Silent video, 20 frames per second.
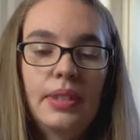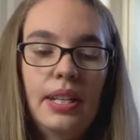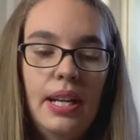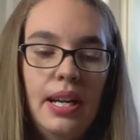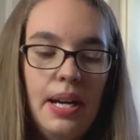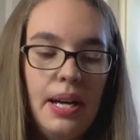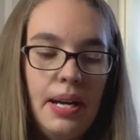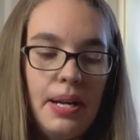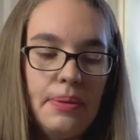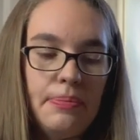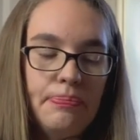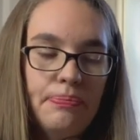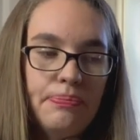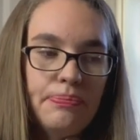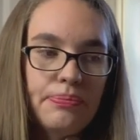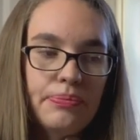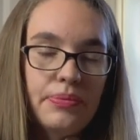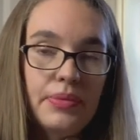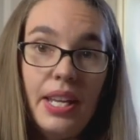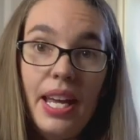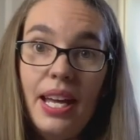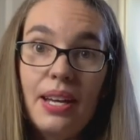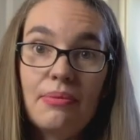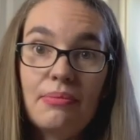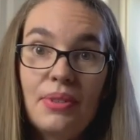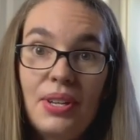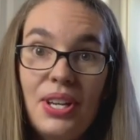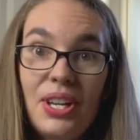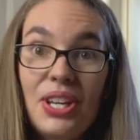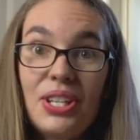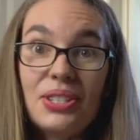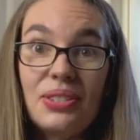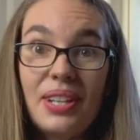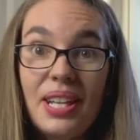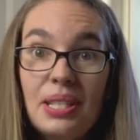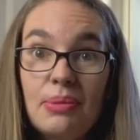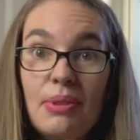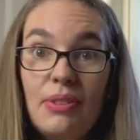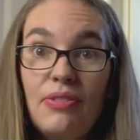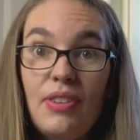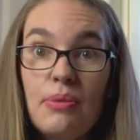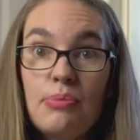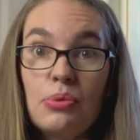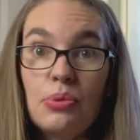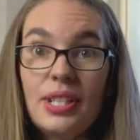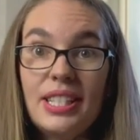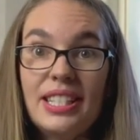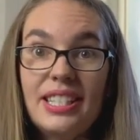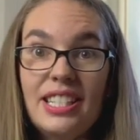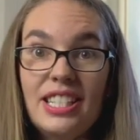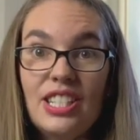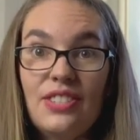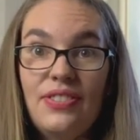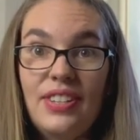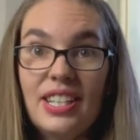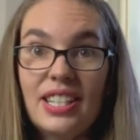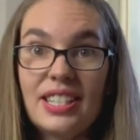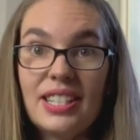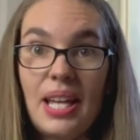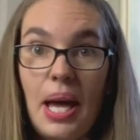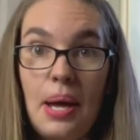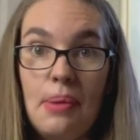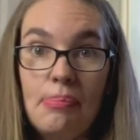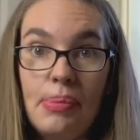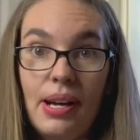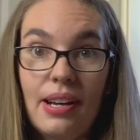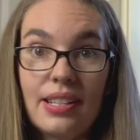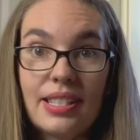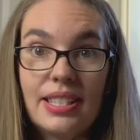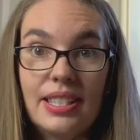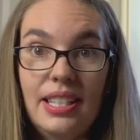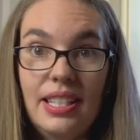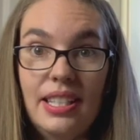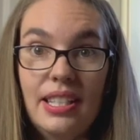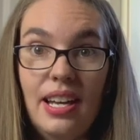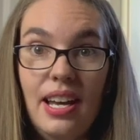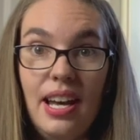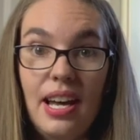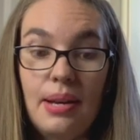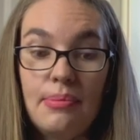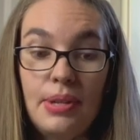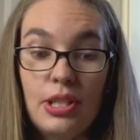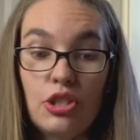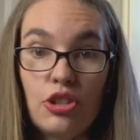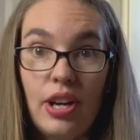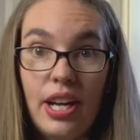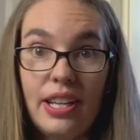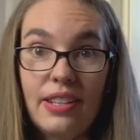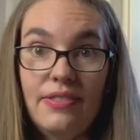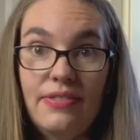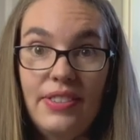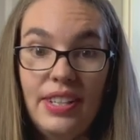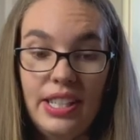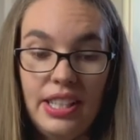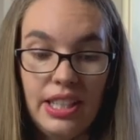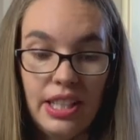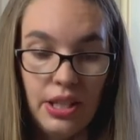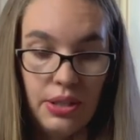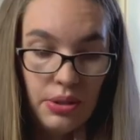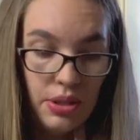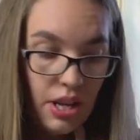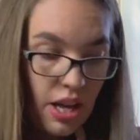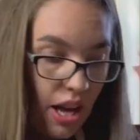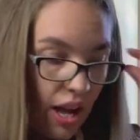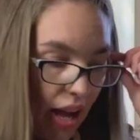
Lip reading: Yeah. So that's my February Stitch Fix unboxing and try on video.